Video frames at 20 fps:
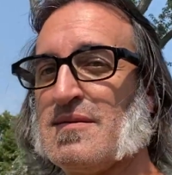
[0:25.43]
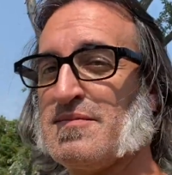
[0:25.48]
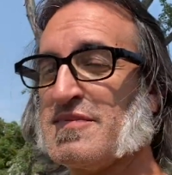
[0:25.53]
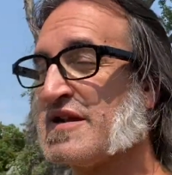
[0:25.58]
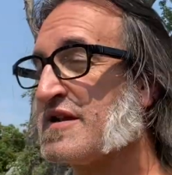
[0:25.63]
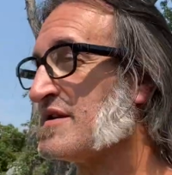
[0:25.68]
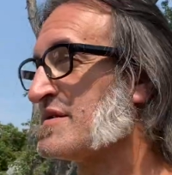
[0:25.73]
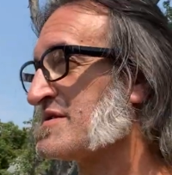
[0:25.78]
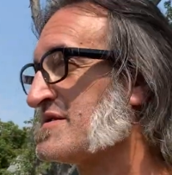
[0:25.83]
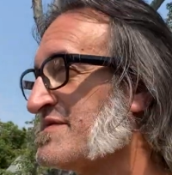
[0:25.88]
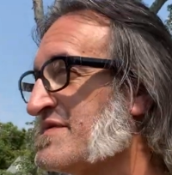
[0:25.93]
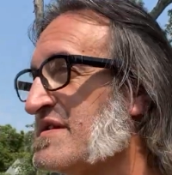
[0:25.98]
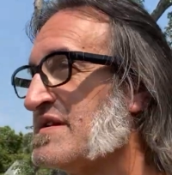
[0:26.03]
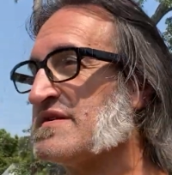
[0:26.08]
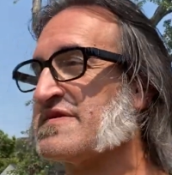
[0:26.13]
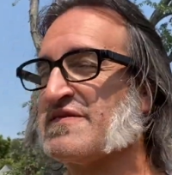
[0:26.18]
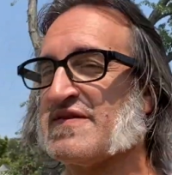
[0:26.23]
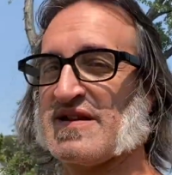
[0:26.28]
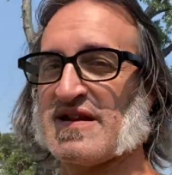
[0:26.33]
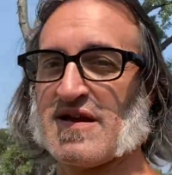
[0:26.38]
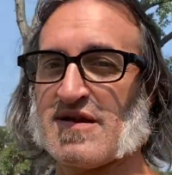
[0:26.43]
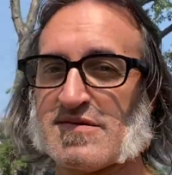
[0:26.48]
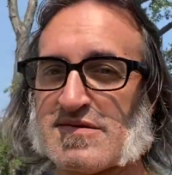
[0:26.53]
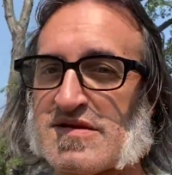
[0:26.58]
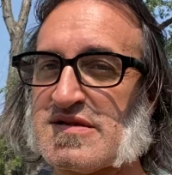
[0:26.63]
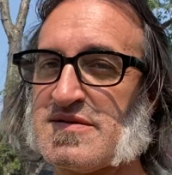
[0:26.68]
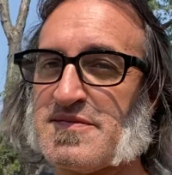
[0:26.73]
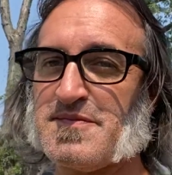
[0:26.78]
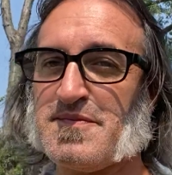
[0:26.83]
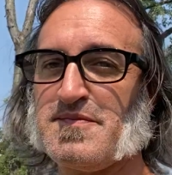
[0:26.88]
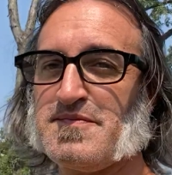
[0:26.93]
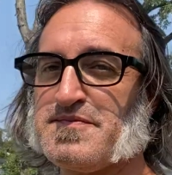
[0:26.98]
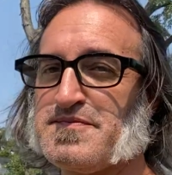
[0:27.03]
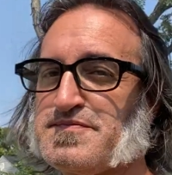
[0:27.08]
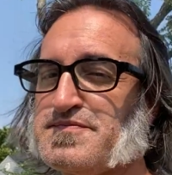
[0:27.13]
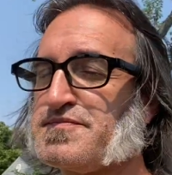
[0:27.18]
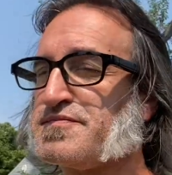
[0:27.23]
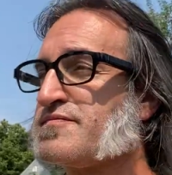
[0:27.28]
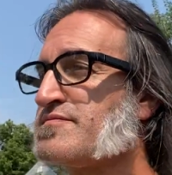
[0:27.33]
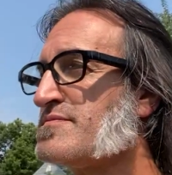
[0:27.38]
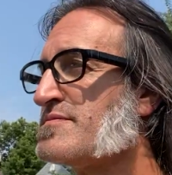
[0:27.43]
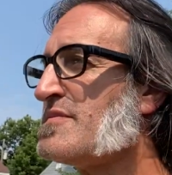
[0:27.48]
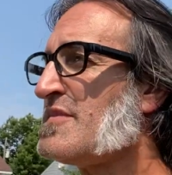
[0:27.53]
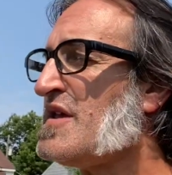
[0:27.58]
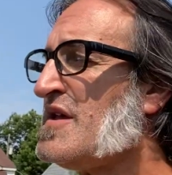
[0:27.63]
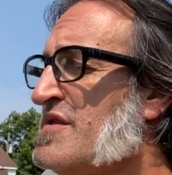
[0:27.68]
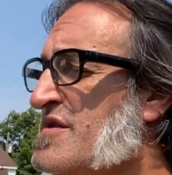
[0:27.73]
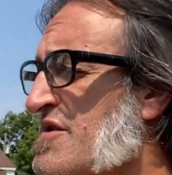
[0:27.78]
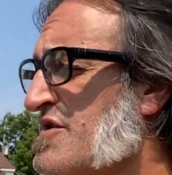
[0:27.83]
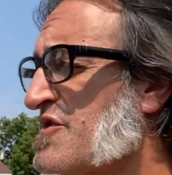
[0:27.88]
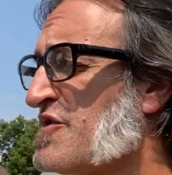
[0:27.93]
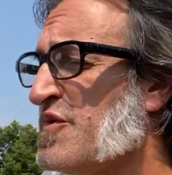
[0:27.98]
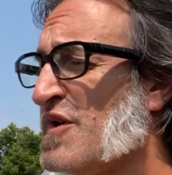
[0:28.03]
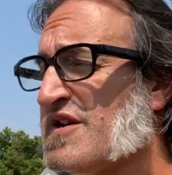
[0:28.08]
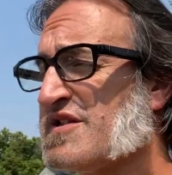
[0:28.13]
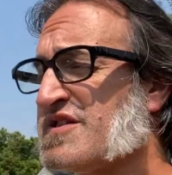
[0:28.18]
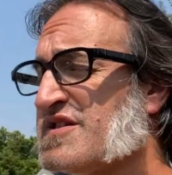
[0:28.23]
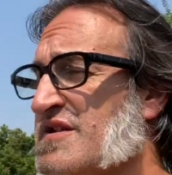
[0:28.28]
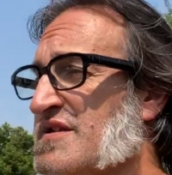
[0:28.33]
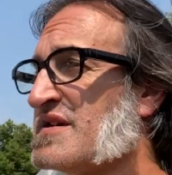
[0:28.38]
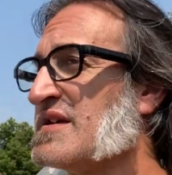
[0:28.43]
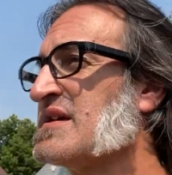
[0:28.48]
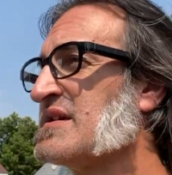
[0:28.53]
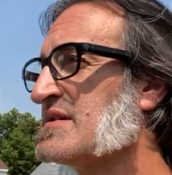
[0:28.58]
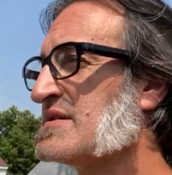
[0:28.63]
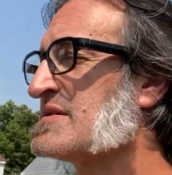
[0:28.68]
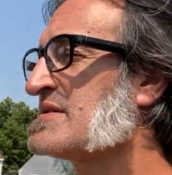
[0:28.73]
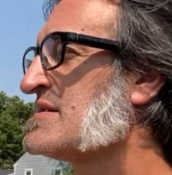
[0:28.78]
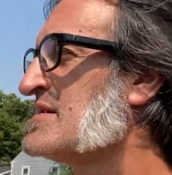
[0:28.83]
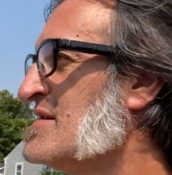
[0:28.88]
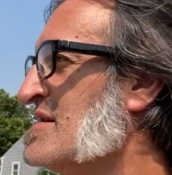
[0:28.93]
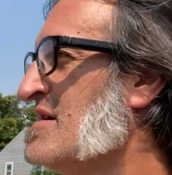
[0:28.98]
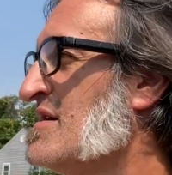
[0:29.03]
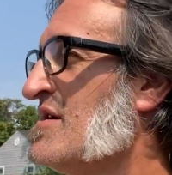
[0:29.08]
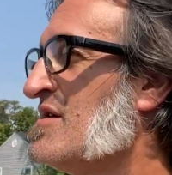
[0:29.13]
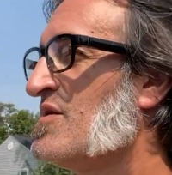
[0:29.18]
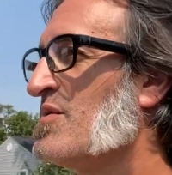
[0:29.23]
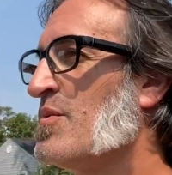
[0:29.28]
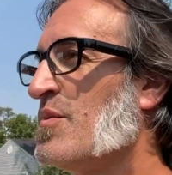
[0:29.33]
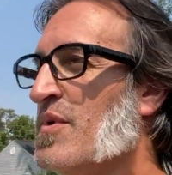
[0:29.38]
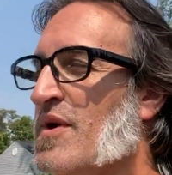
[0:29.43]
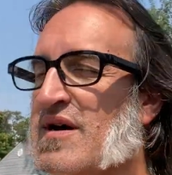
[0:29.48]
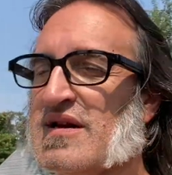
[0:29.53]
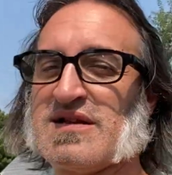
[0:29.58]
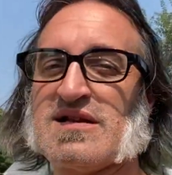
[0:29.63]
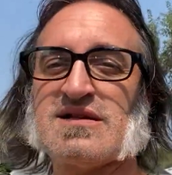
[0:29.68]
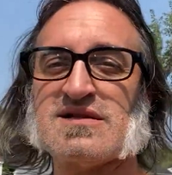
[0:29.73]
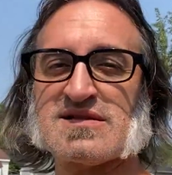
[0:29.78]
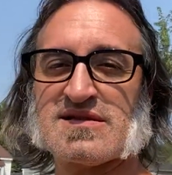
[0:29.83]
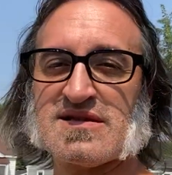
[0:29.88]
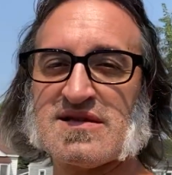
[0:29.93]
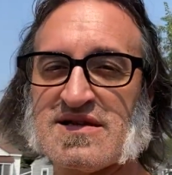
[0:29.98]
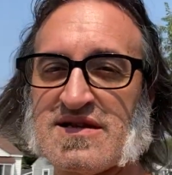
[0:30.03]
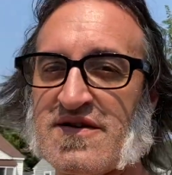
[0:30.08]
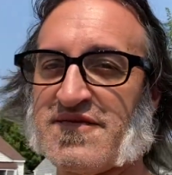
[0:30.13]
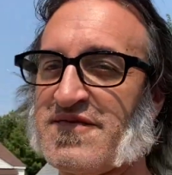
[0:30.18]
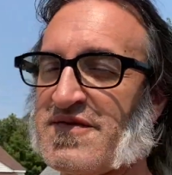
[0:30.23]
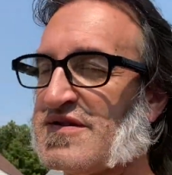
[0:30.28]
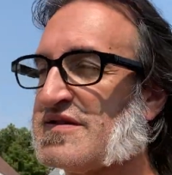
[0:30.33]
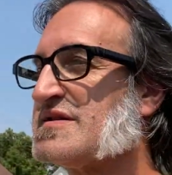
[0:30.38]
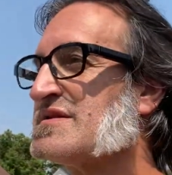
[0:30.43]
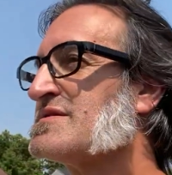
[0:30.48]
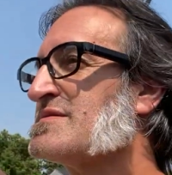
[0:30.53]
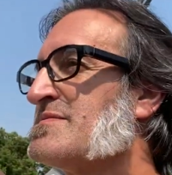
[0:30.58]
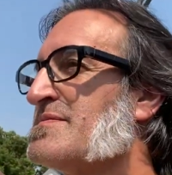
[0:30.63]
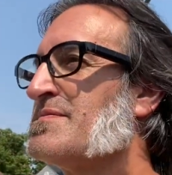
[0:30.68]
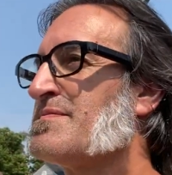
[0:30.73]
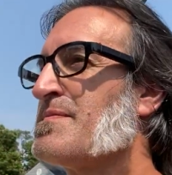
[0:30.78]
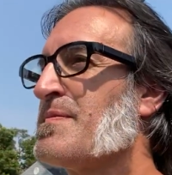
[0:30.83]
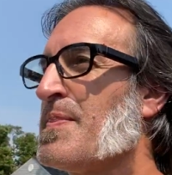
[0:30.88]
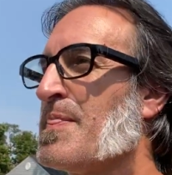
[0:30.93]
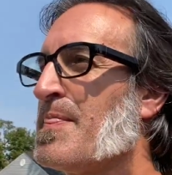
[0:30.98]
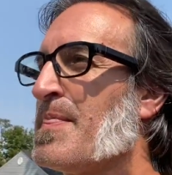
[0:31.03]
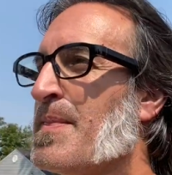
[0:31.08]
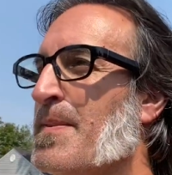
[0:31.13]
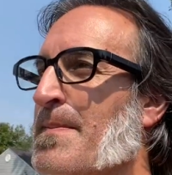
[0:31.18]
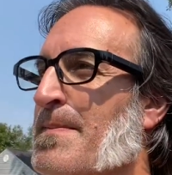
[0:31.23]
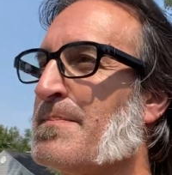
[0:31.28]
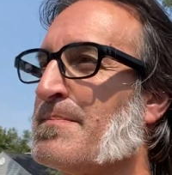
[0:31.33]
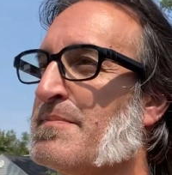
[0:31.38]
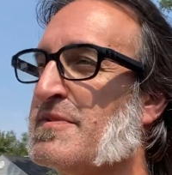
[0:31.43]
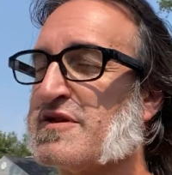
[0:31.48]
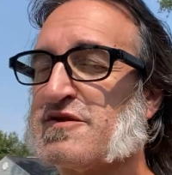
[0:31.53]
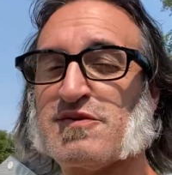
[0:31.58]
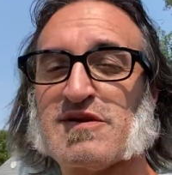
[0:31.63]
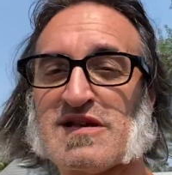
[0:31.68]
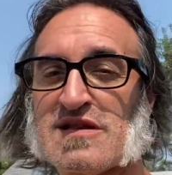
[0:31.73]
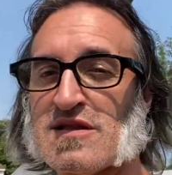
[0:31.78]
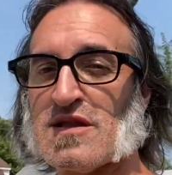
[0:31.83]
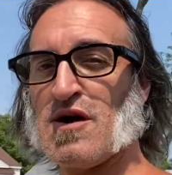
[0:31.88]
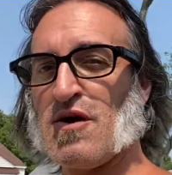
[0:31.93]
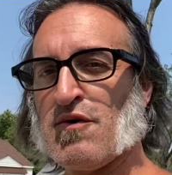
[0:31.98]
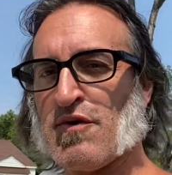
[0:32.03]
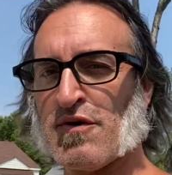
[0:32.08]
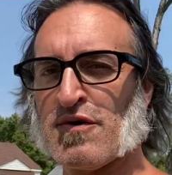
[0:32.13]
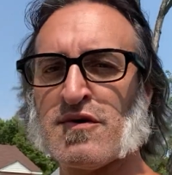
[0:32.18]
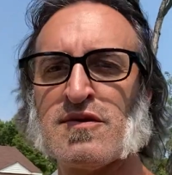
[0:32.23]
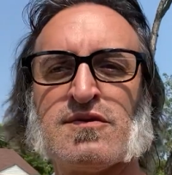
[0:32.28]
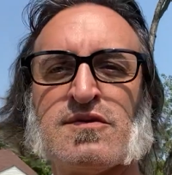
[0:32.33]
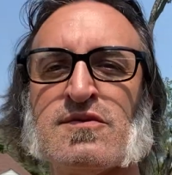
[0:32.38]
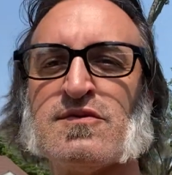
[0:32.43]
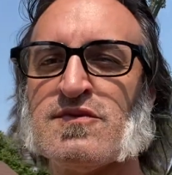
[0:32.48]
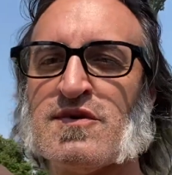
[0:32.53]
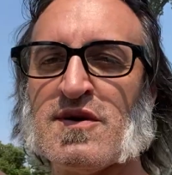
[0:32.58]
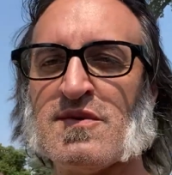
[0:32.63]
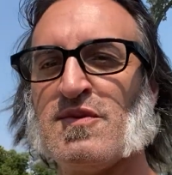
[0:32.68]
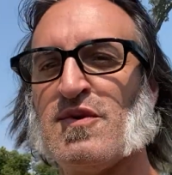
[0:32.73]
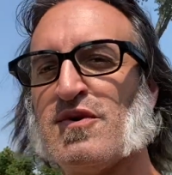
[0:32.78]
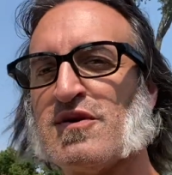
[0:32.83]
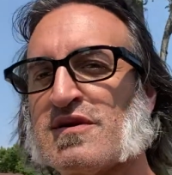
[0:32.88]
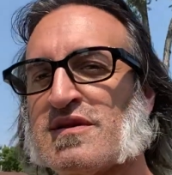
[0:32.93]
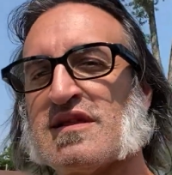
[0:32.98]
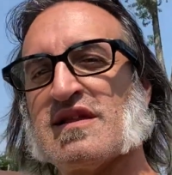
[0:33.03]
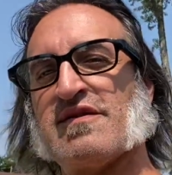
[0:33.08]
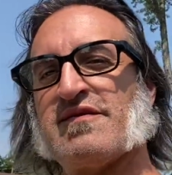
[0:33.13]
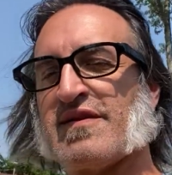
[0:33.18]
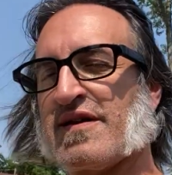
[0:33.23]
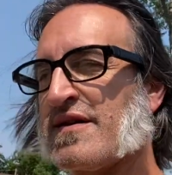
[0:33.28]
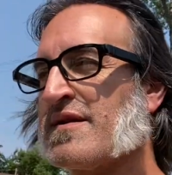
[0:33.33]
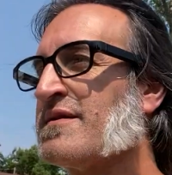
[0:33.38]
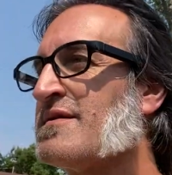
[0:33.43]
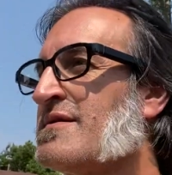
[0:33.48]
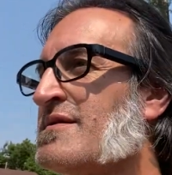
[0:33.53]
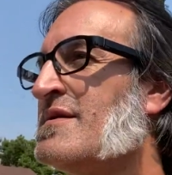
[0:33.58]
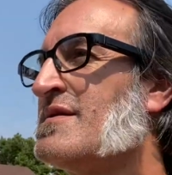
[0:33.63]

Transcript: because of these videos. Their question is, what is the difference between lower reward living